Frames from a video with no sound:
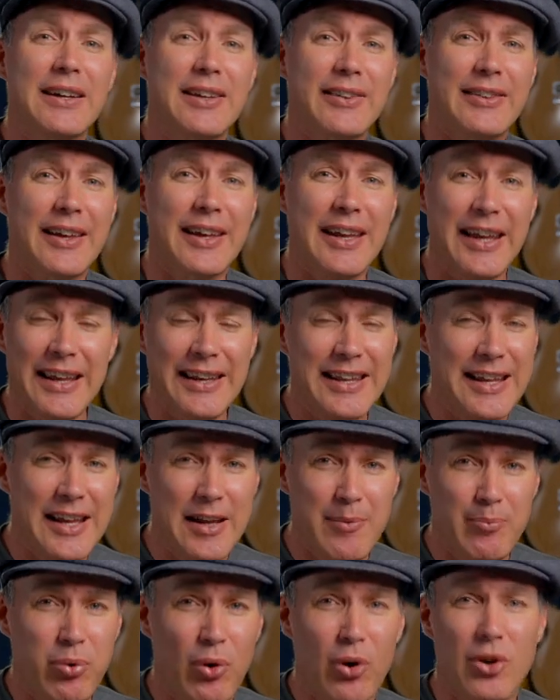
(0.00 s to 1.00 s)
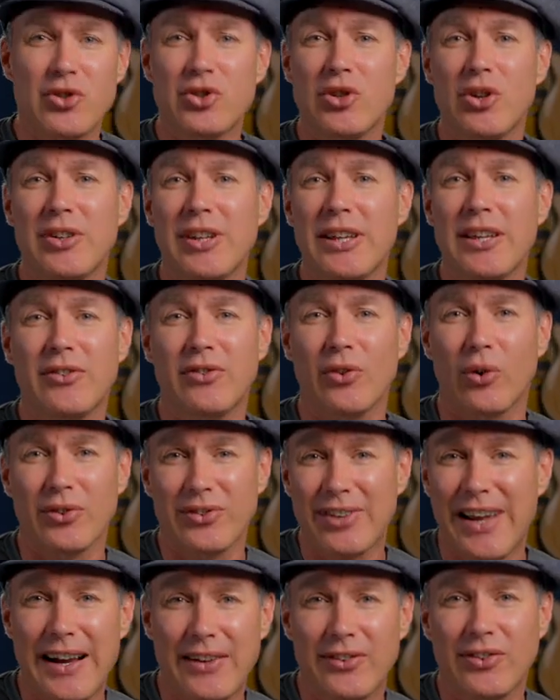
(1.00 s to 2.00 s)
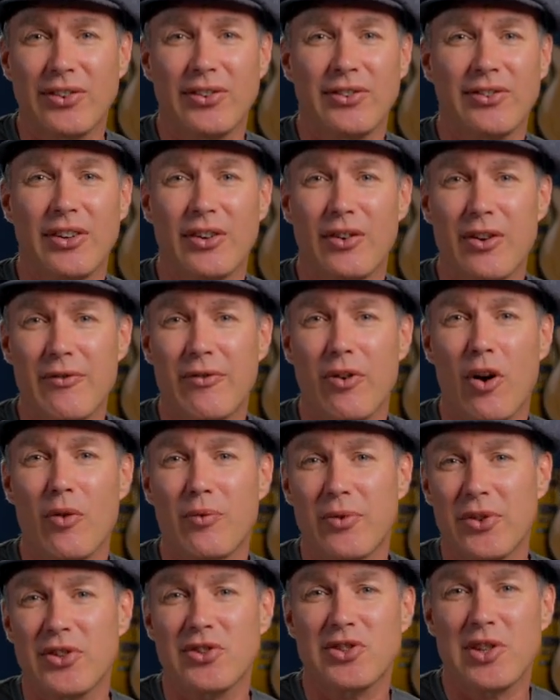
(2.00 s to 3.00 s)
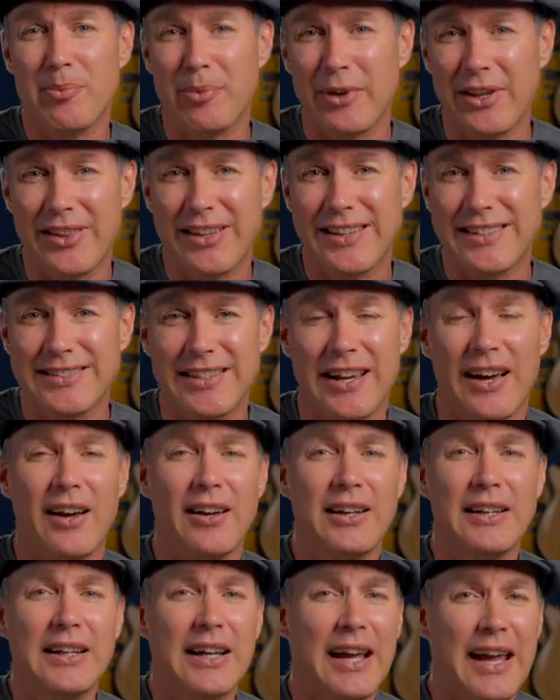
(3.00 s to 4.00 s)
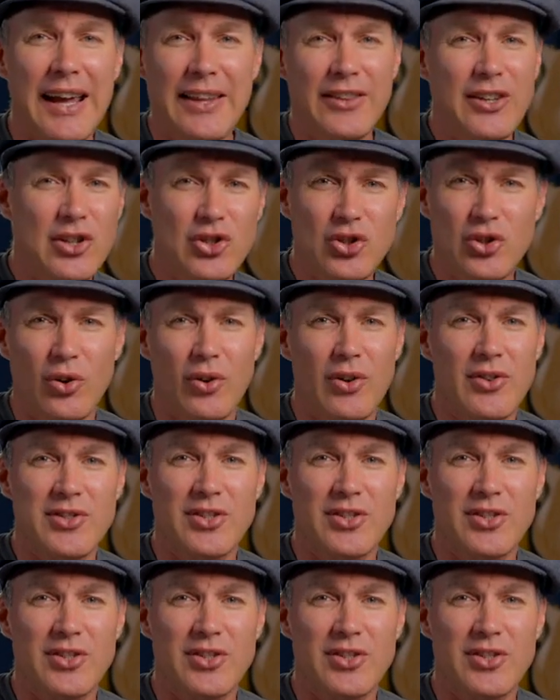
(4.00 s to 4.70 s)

any import duties or taxes that are involved with the shipping of the guitar and the insurance,